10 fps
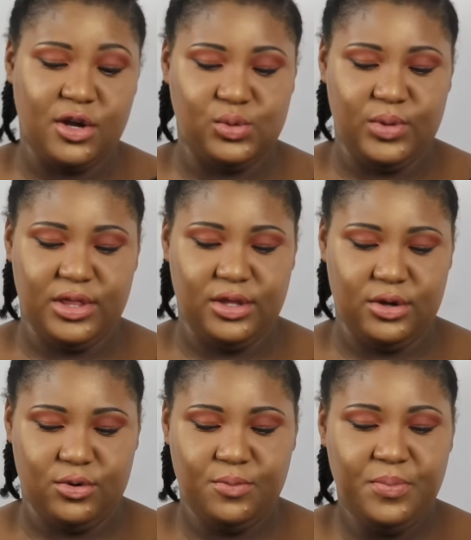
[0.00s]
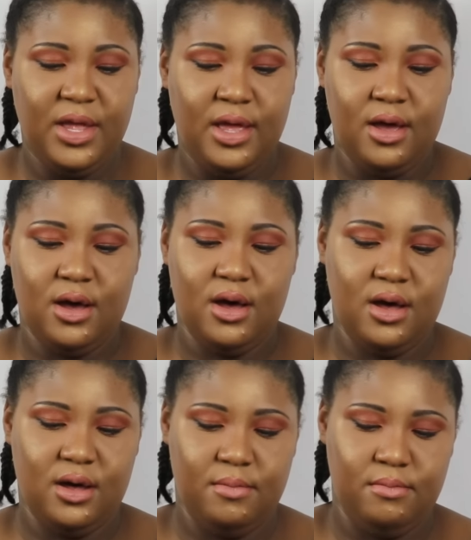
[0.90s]
honest with you,
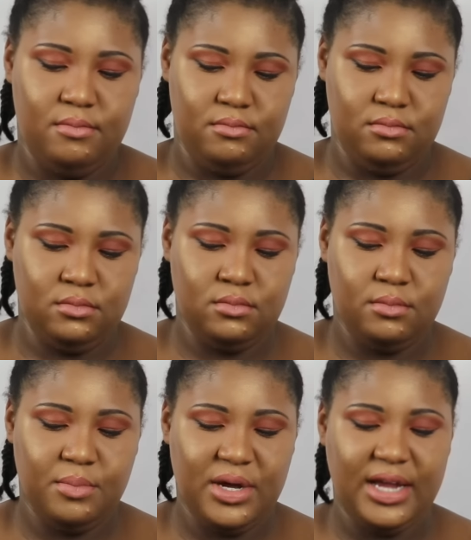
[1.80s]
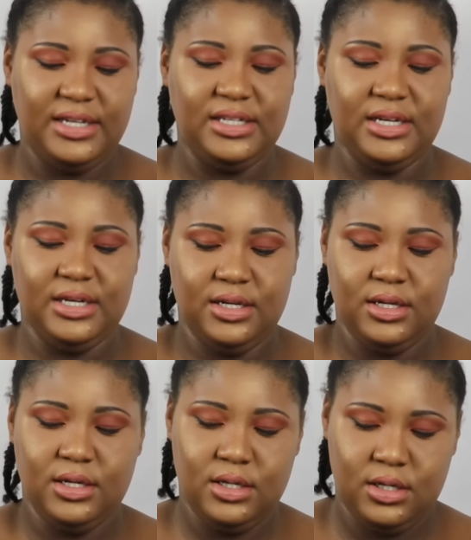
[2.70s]
um but I
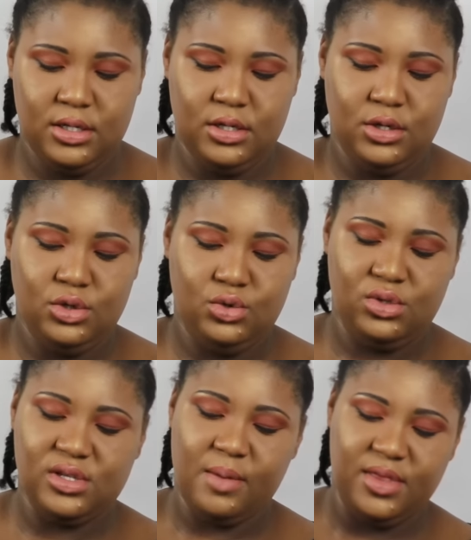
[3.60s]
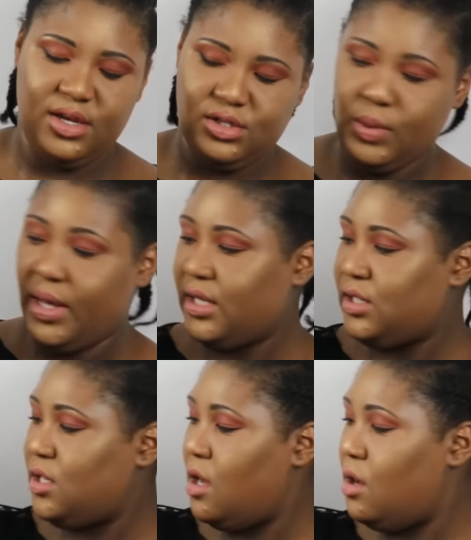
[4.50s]
did do something to
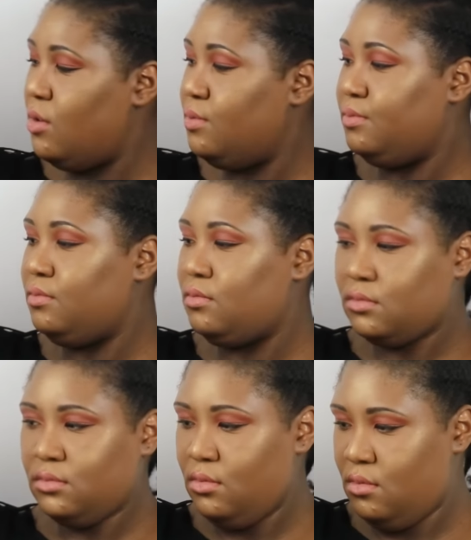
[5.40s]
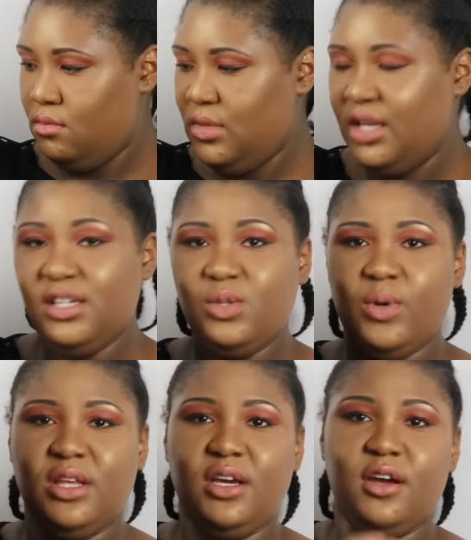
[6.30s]
it. So this is
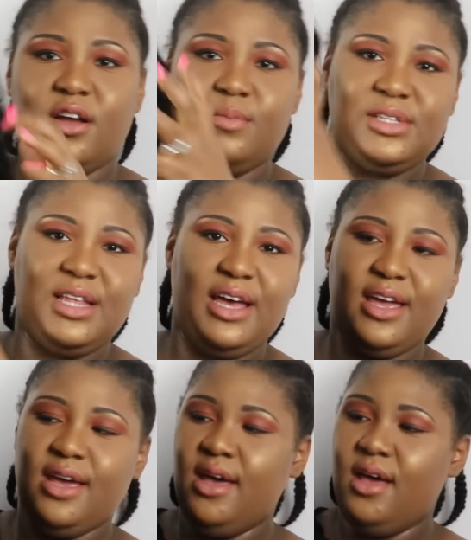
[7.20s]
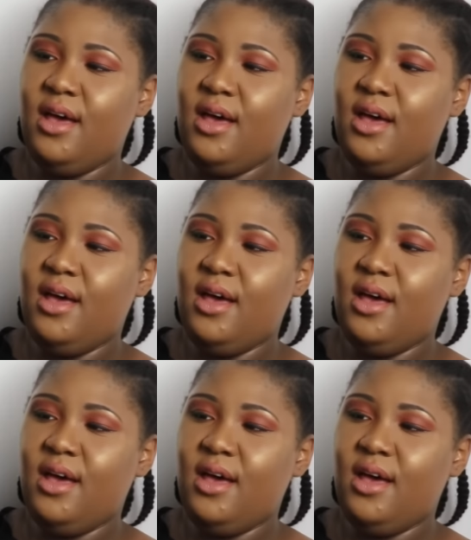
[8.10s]
what the hair comes like.